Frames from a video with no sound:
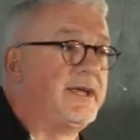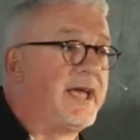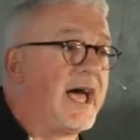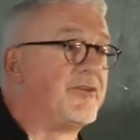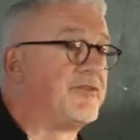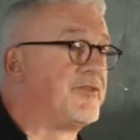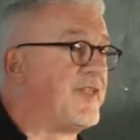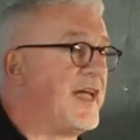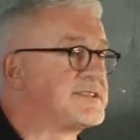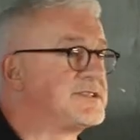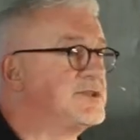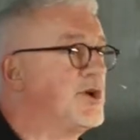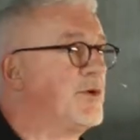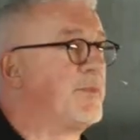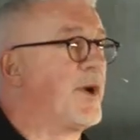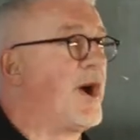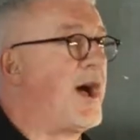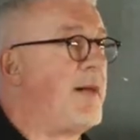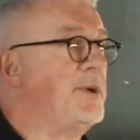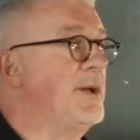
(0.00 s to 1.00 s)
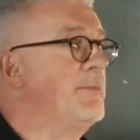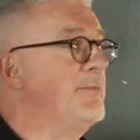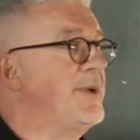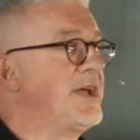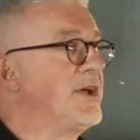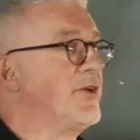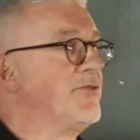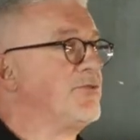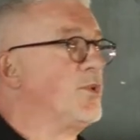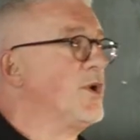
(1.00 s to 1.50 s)
yes, that's no problem
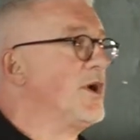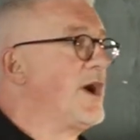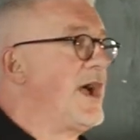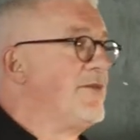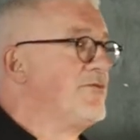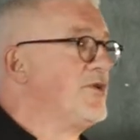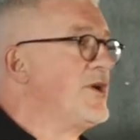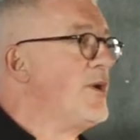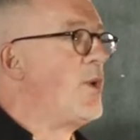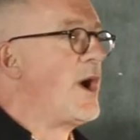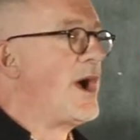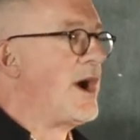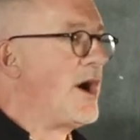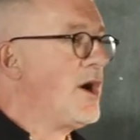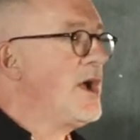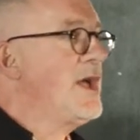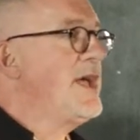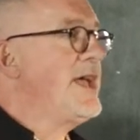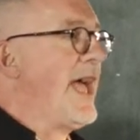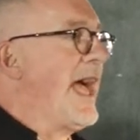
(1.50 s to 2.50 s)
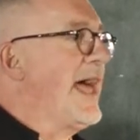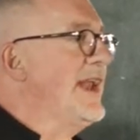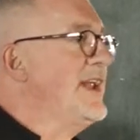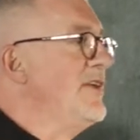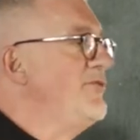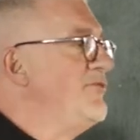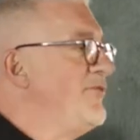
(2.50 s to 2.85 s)
because we're everywhere, and in